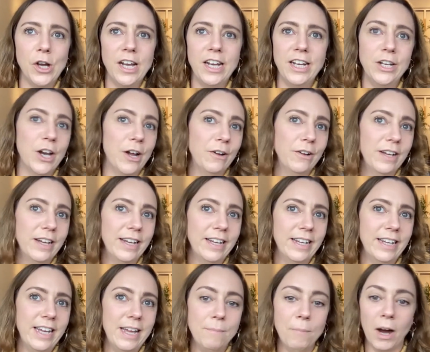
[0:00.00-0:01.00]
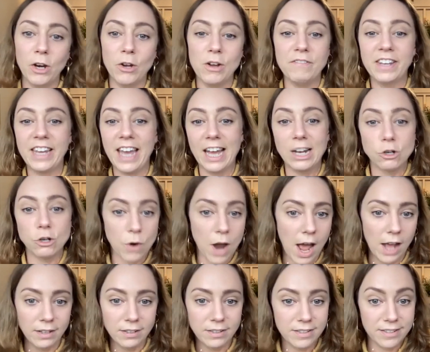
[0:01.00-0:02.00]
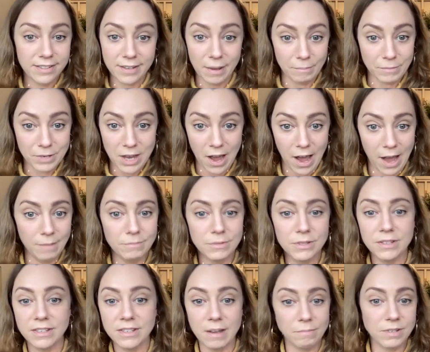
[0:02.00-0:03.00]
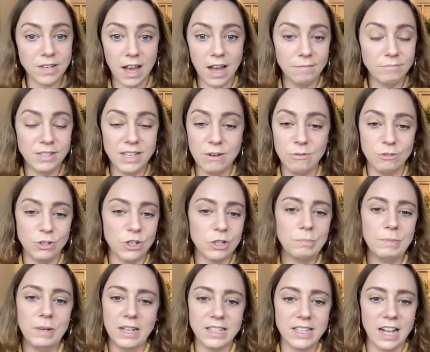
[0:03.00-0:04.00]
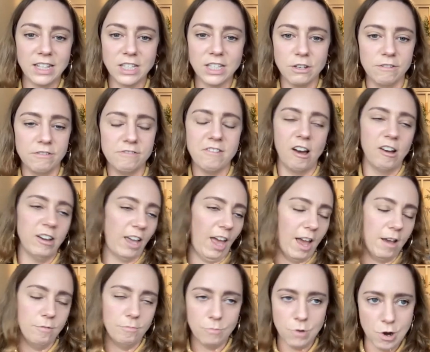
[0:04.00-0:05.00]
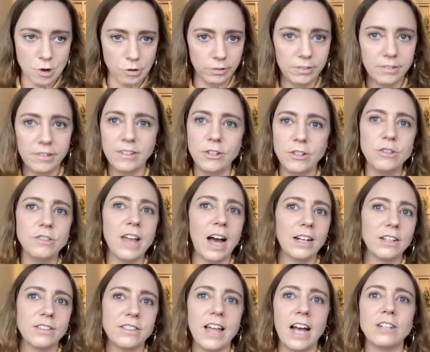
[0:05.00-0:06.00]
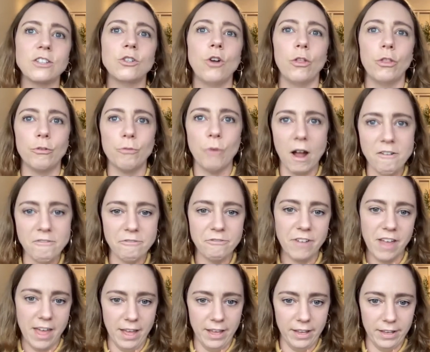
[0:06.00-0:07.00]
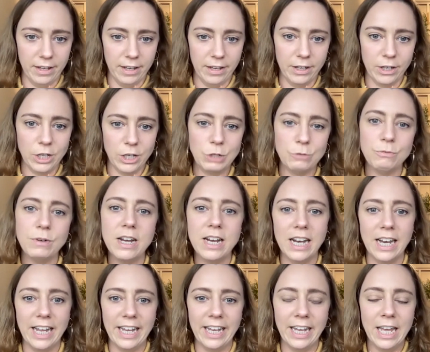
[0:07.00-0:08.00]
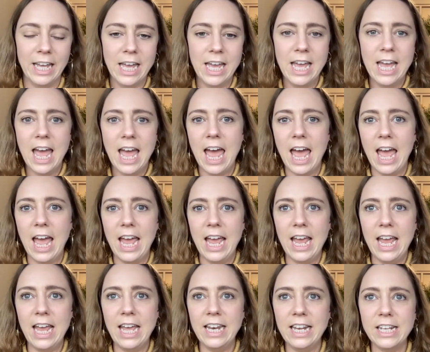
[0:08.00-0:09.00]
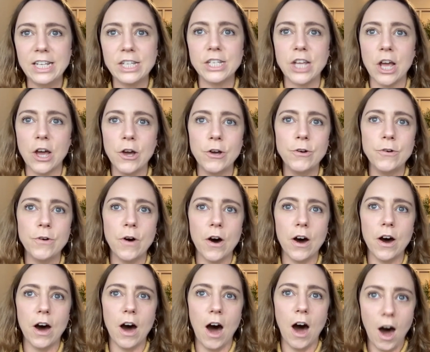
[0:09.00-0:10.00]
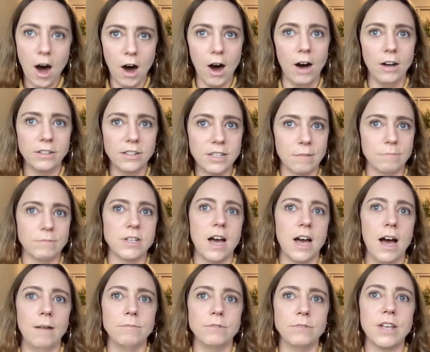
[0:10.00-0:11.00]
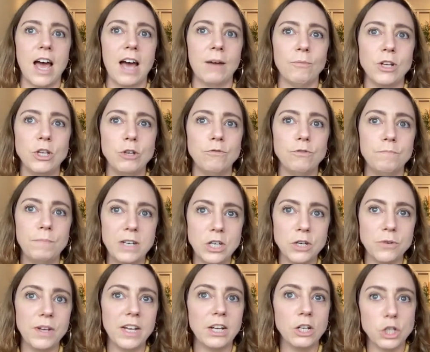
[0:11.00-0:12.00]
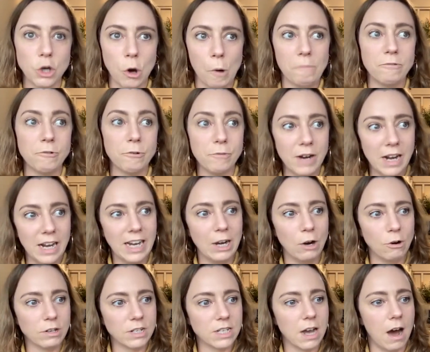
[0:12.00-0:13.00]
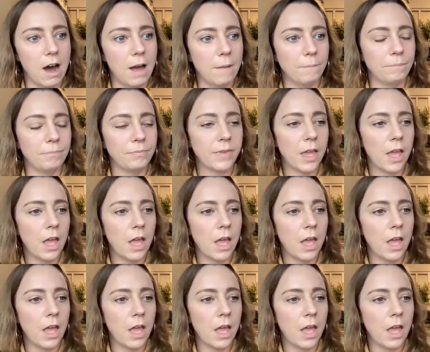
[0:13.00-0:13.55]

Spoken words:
you know, it might not even get addressed sometimes. Sometimes it will just be a sense of, okay, well, that's not the right fit. Because really, it is so hard sometimes. And when you've been doing a job for a really long time,